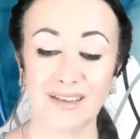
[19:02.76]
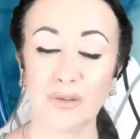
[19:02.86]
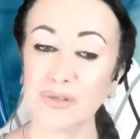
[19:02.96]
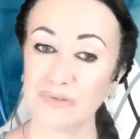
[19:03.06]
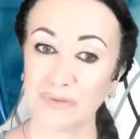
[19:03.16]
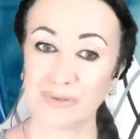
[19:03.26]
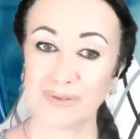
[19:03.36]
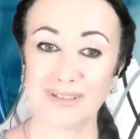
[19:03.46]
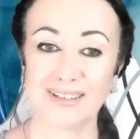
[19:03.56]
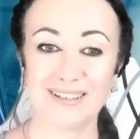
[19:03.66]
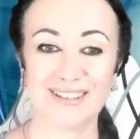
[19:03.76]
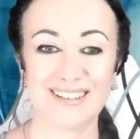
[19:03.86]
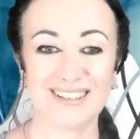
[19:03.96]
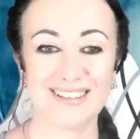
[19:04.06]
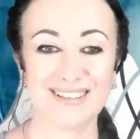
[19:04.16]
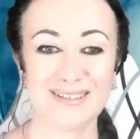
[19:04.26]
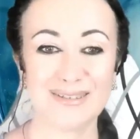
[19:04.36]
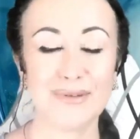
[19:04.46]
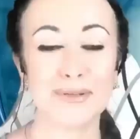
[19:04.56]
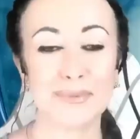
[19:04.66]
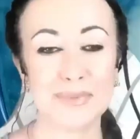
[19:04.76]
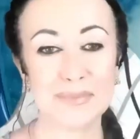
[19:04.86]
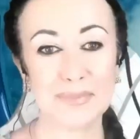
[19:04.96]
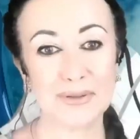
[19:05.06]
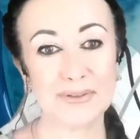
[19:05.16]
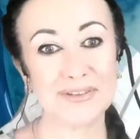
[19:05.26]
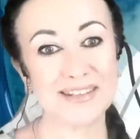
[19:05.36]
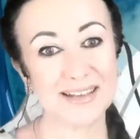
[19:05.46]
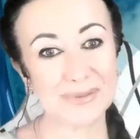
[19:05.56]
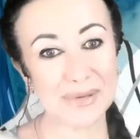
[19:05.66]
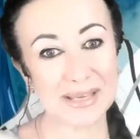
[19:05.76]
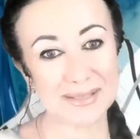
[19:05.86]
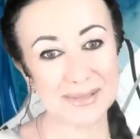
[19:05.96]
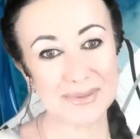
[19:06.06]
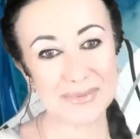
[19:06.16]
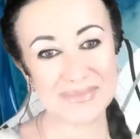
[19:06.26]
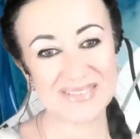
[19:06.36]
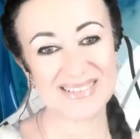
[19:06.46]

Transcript: useful to other people in that way too.